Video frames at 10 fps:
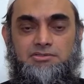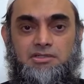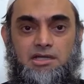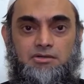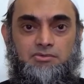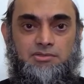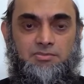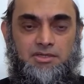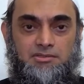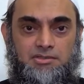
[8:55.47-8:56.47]
talaq was
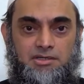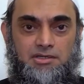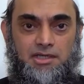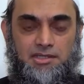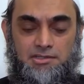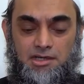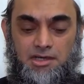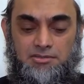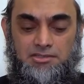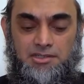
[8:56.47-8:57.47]
being done and
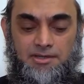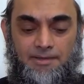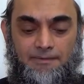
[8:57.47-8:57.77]
how the